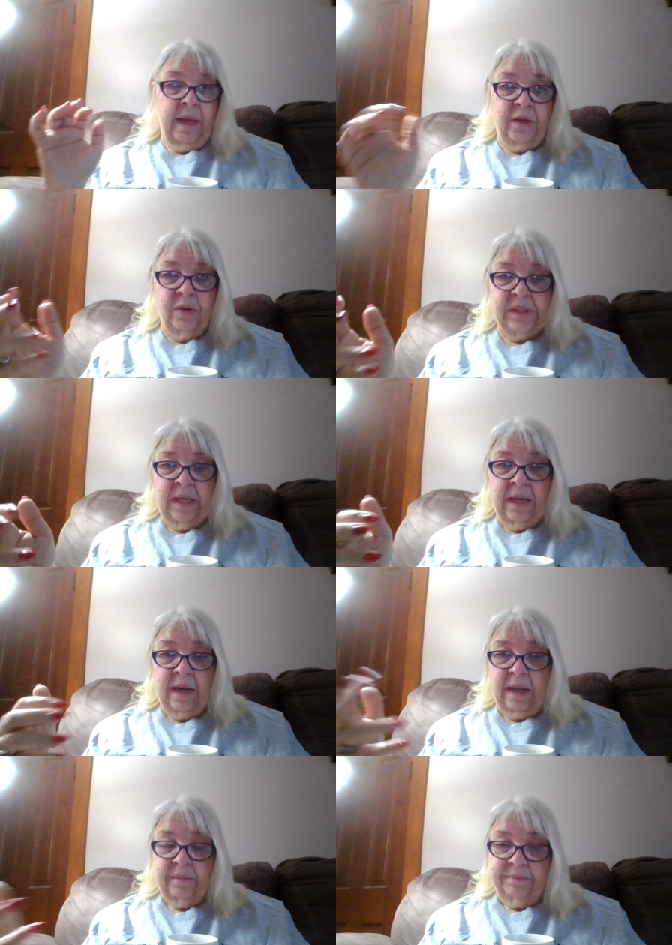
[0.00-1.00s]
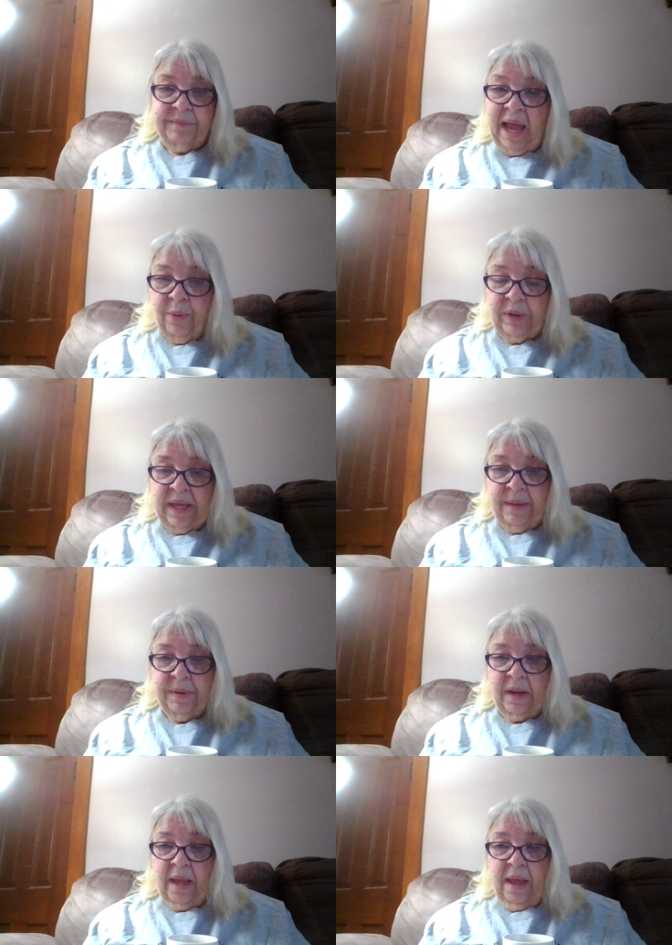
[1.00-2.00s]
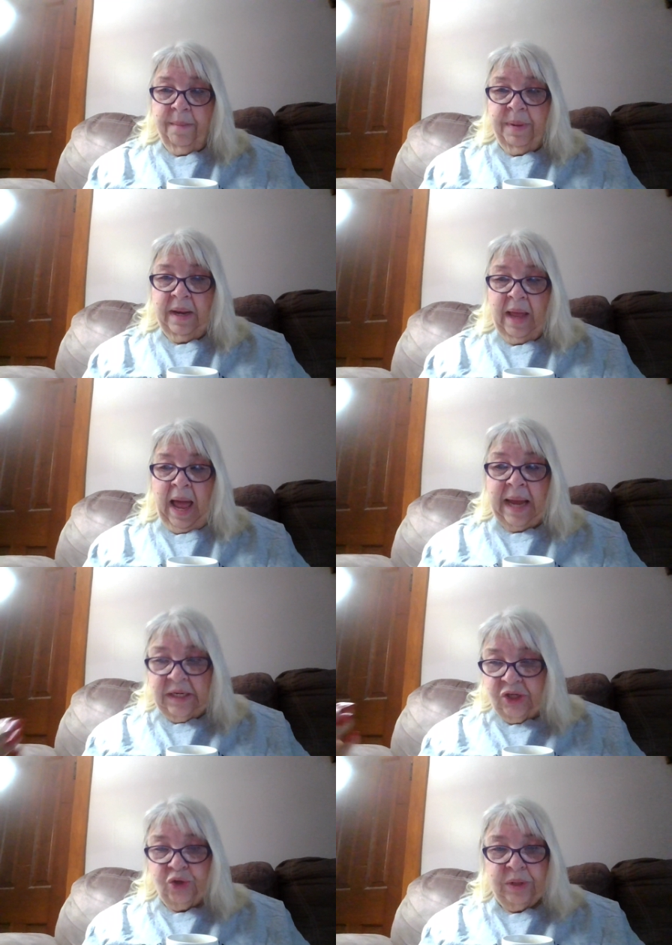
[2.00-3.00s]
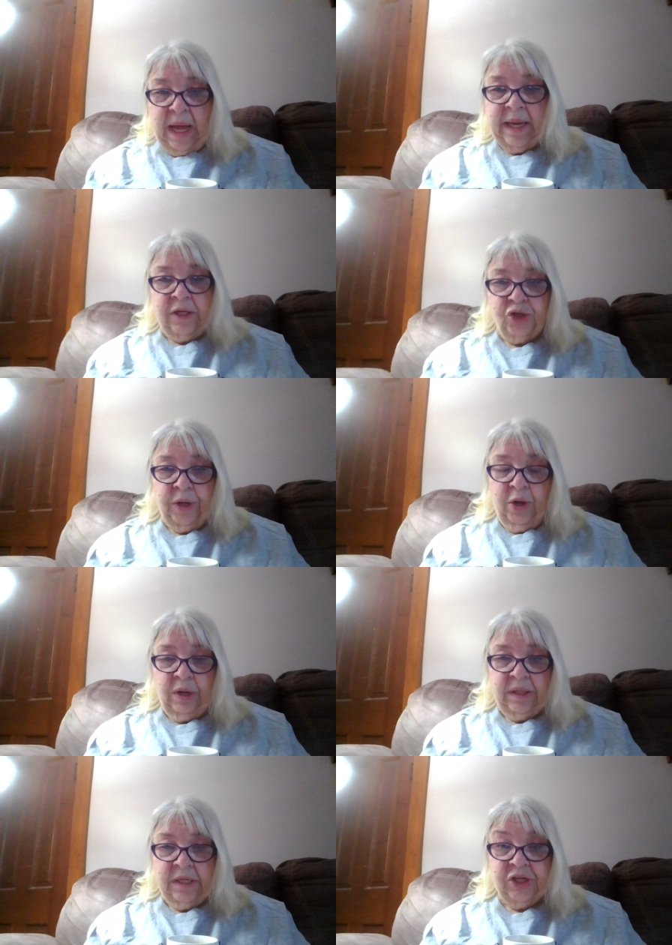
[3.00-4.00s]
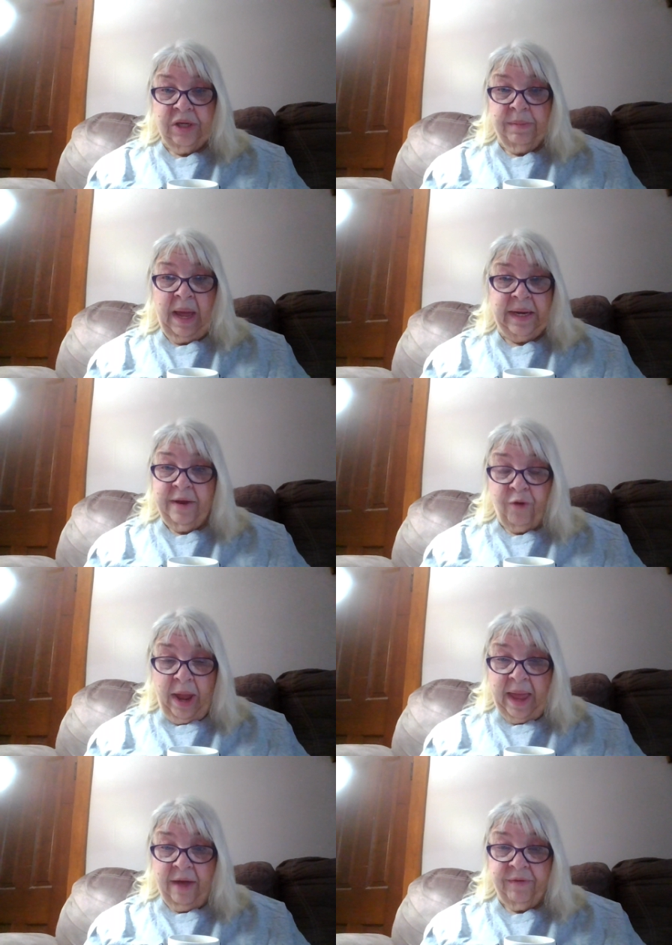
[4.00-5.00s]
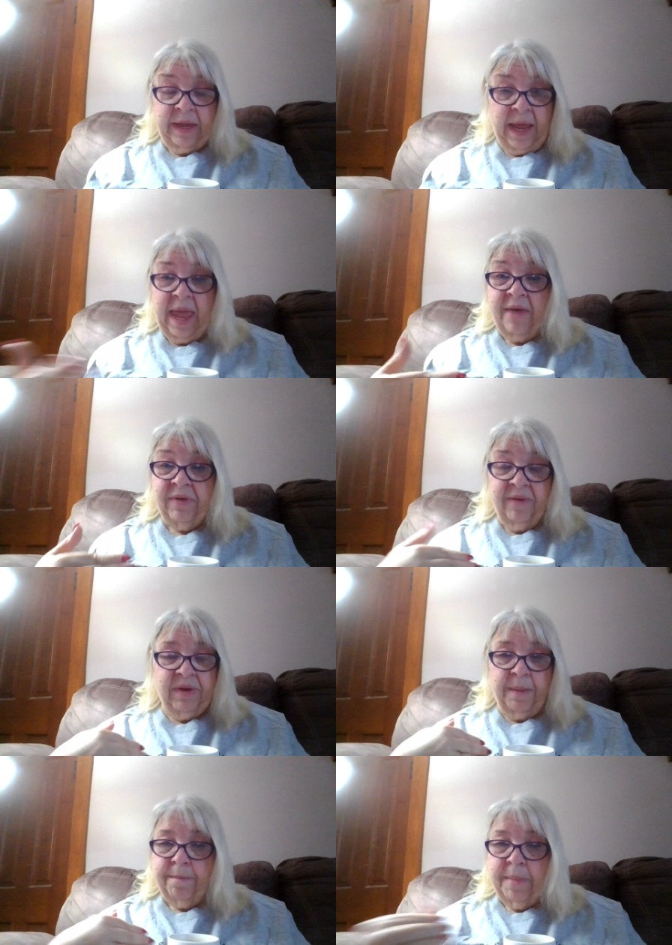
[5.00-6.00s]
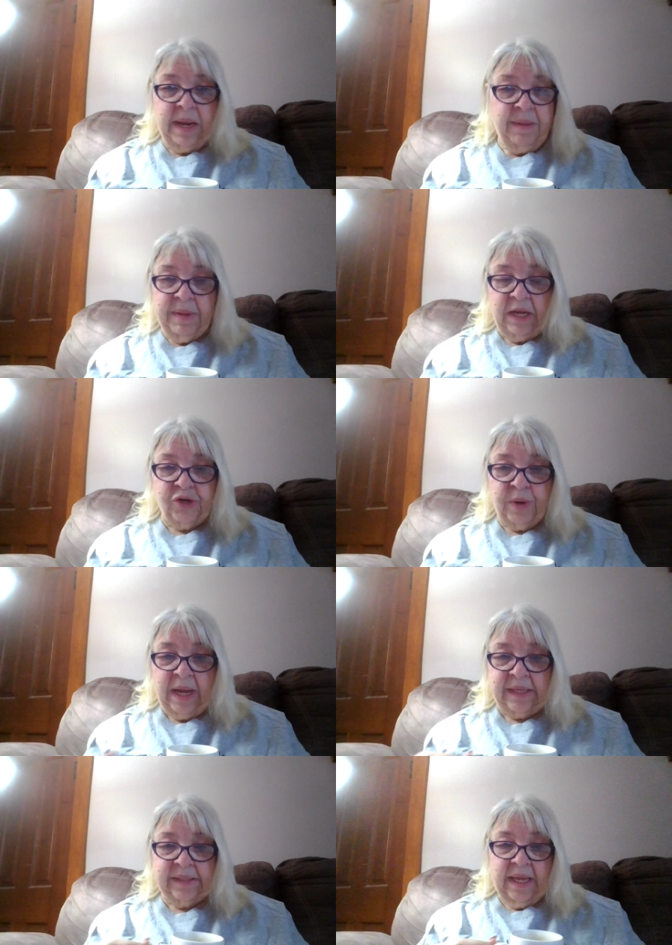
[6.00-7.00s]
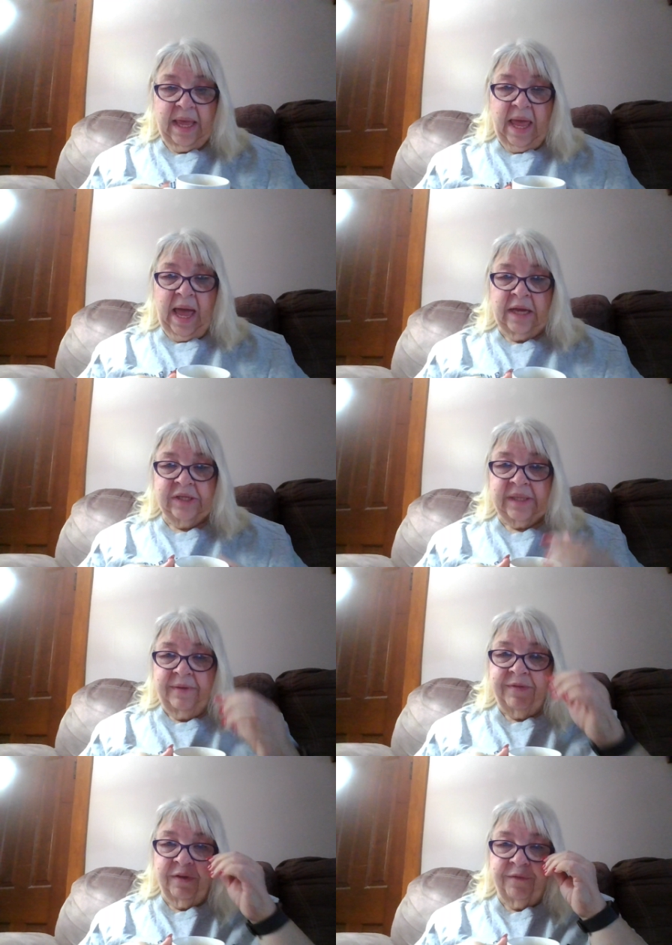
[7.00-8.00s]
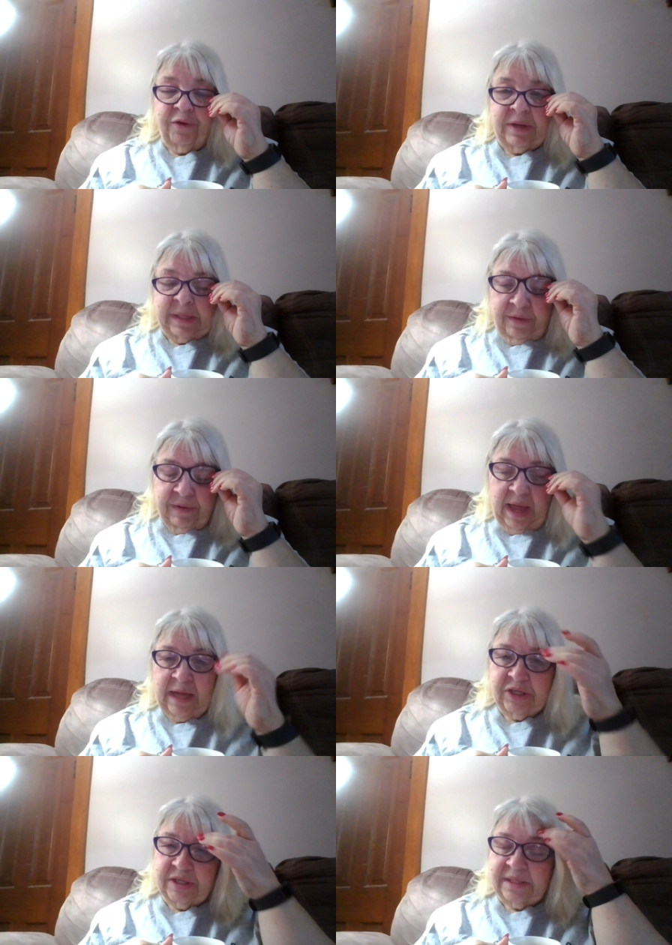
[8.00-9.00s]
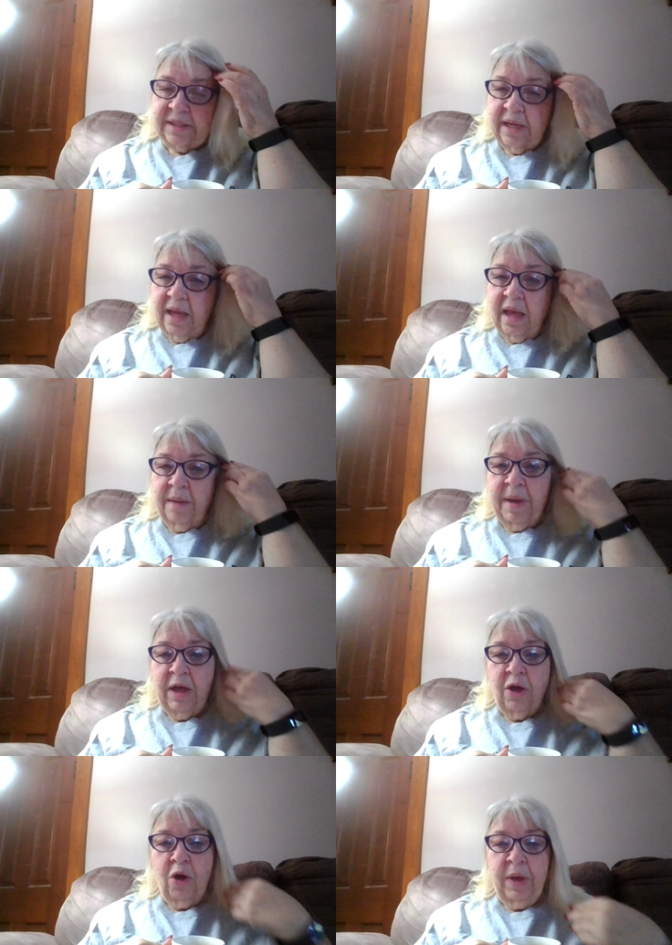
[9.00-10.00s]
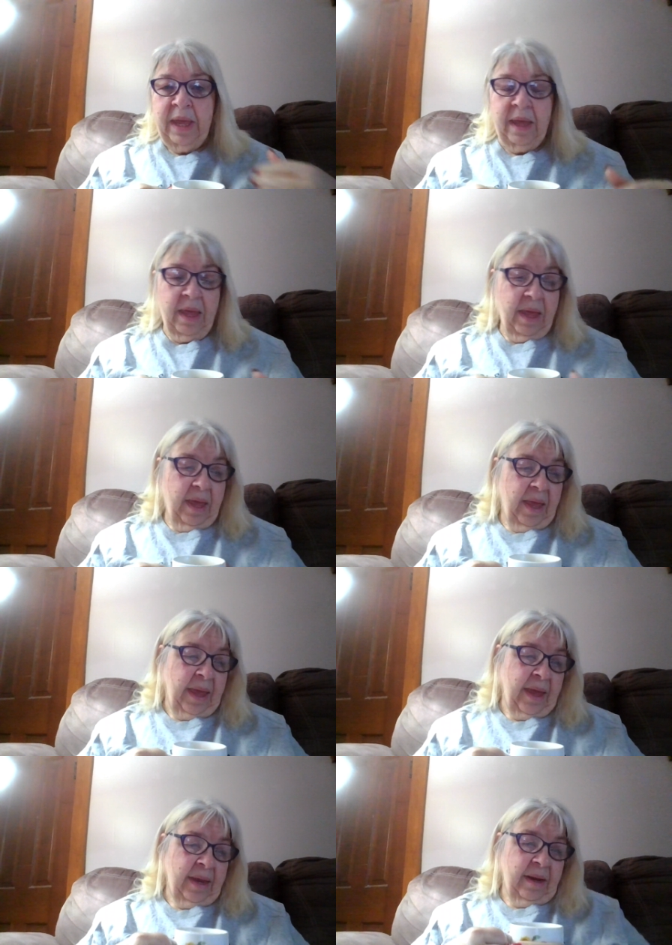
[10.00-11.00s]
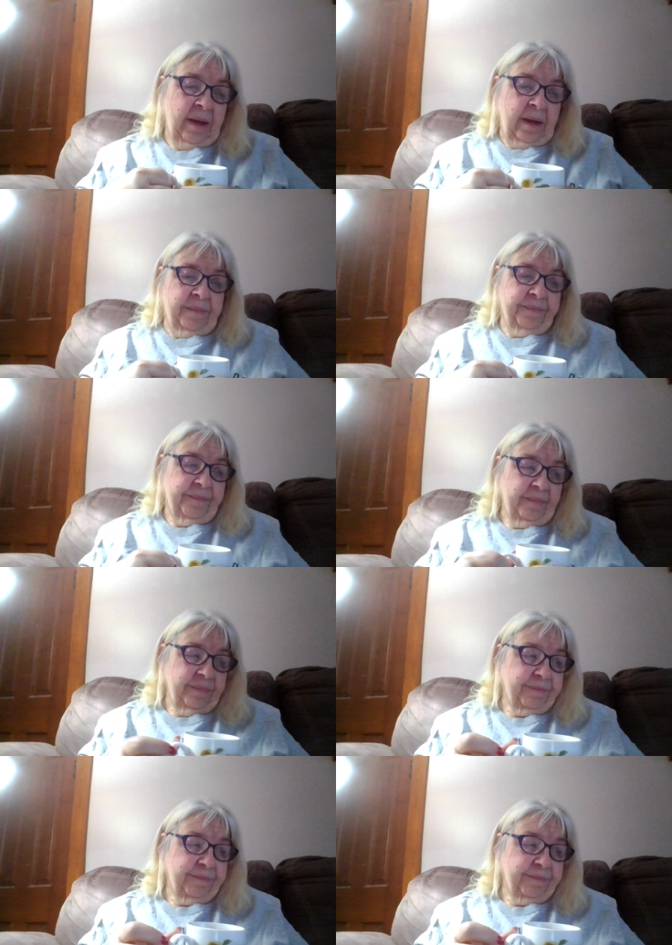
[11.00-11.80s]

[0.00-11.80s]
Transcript: and using it, I would keep it but I do not enjoy going to the gym. I never have. And I have given it many, many tries. I just, I feel very self conscious about going and um,